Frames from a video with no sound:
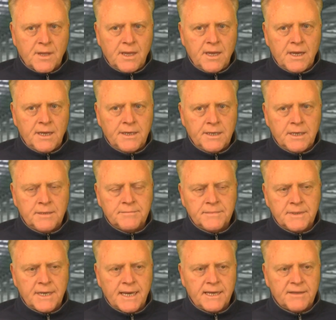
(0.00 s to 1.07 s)
and I'll
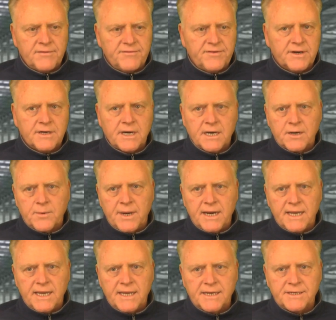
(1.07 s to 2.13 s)
figure out a way to
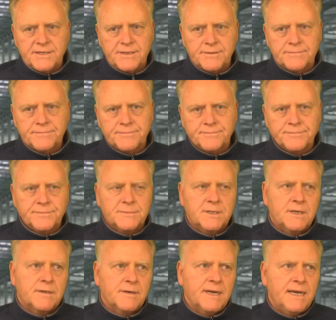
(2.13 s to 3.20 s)
get it to you.
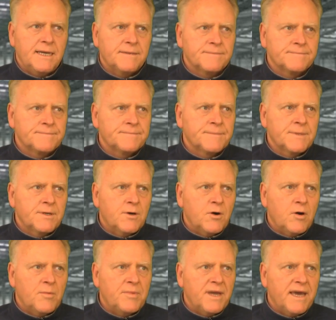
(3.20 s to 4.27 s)
All right.
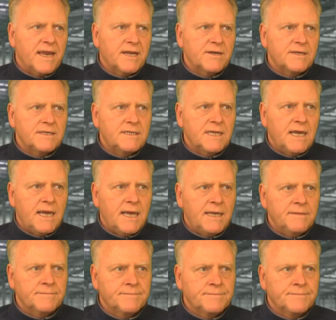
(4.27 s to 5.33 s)
Hope you had a good day.
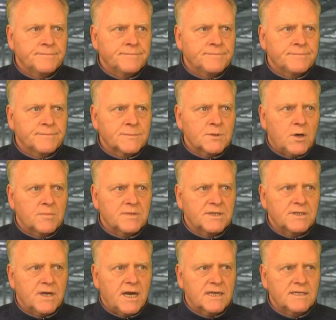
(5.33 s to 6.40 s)
Hope to
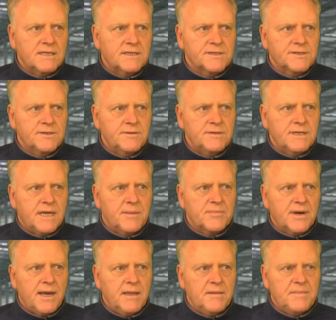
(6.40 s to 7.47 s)
talk to you soon. I'll
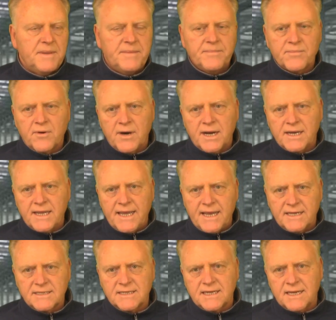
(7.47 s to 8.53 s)
probably be
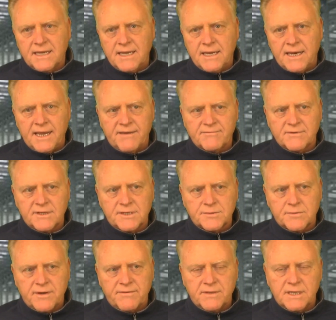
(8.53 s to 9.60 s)
broadcasting again after this
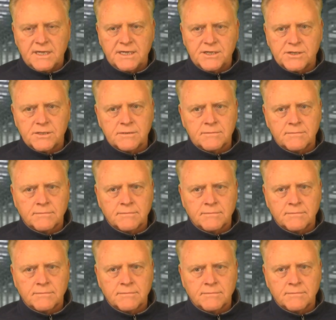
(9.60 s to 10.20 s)
revelation.